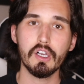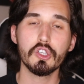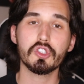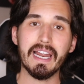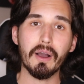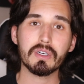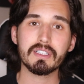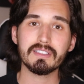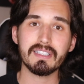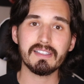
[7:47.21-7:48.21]
So now,
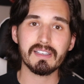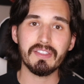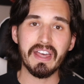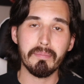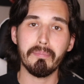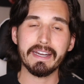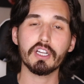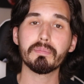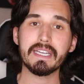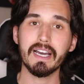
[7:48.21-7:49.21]
since that might
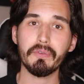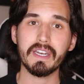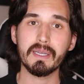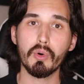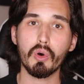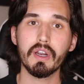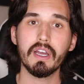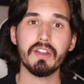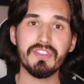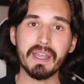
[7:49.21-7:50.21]
not be enough anymore,
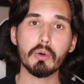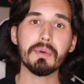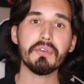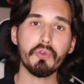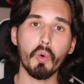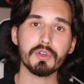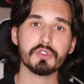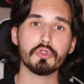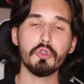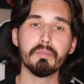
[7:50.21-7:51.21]
they will be
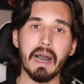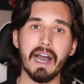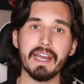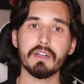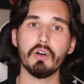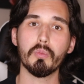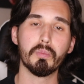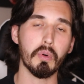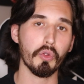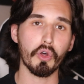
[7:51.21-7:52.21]
forced to buy
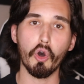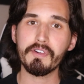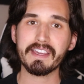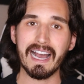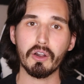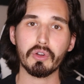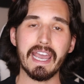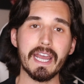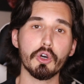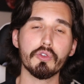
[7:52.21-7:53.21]
both over the counter
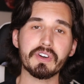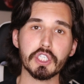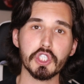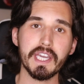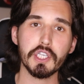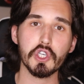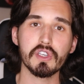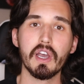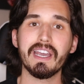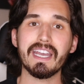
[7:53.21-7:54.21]
and over exchanges
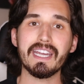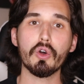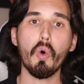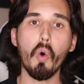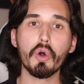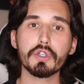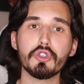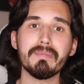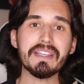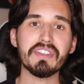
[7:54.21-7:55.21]
in order
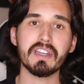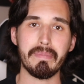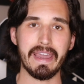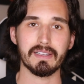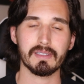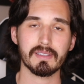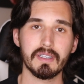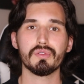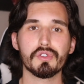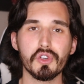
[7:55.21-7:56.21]
to meet their demands.
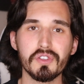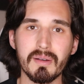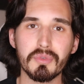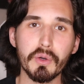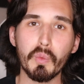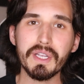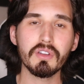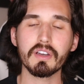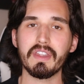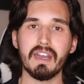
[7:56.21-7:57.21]
So in summary, when you
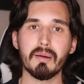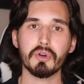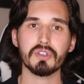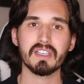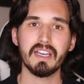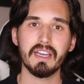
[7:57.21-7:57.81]
look at the numbers,